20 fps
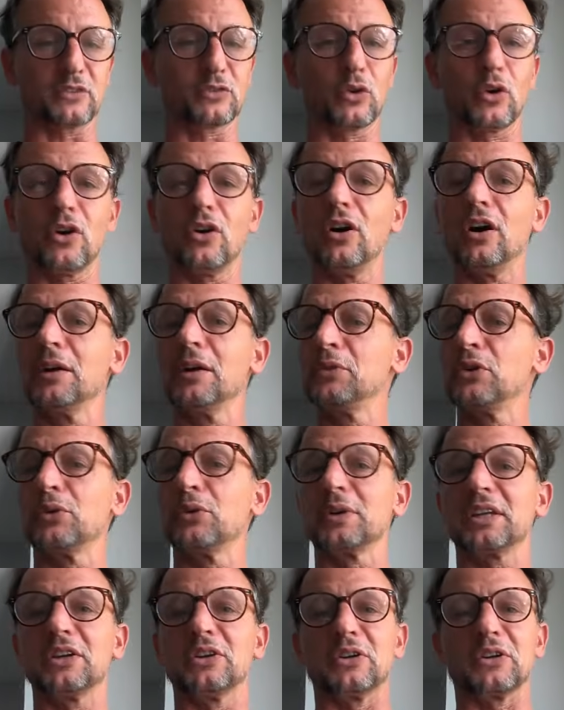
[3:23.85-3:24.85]
So all I'm
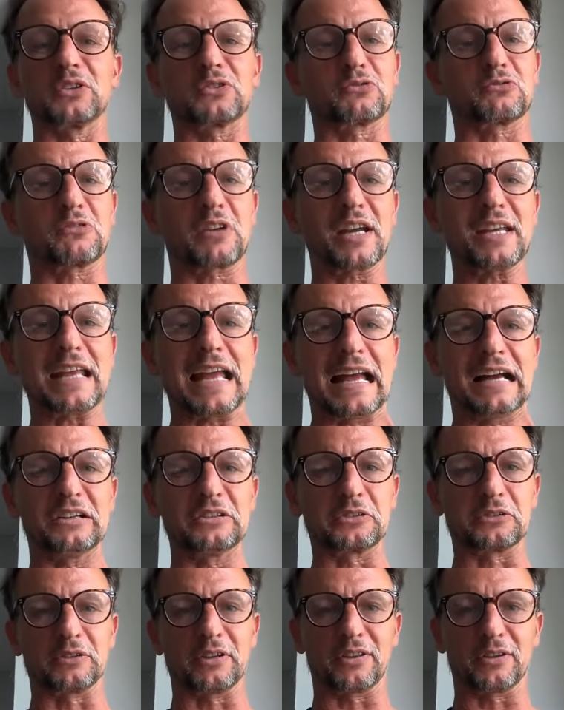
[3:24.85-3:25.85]
doing here is right
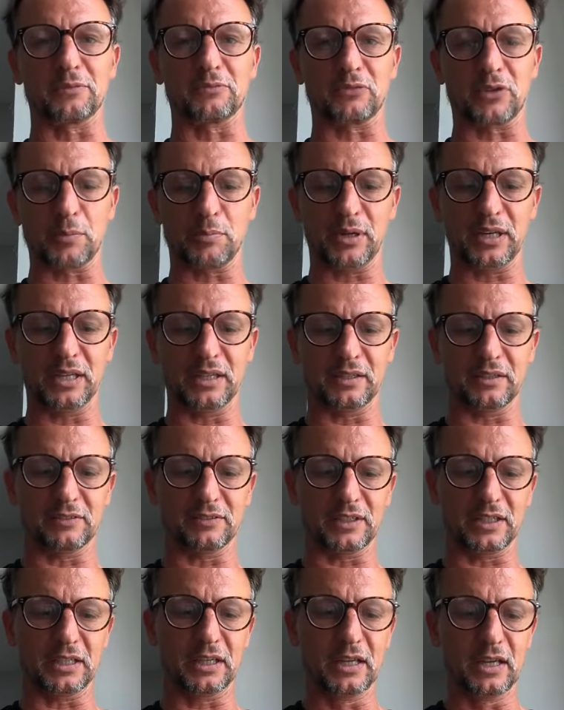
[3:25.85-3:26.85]
algorithm
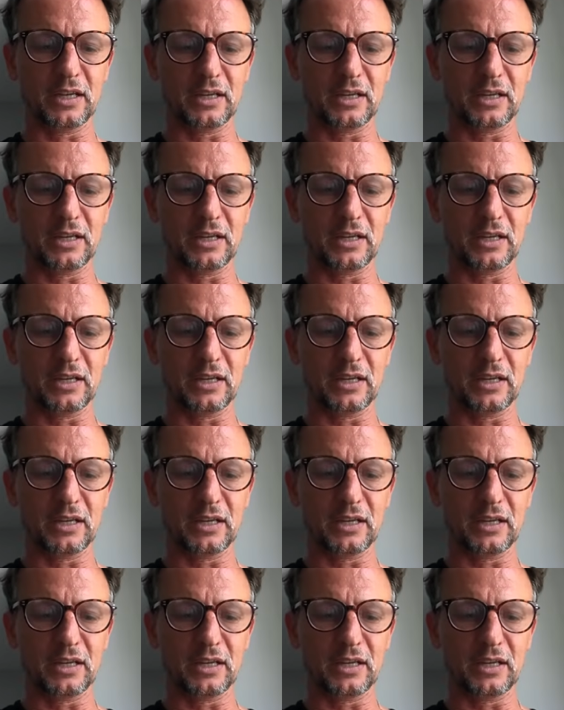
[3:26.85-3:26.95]
repeatedly.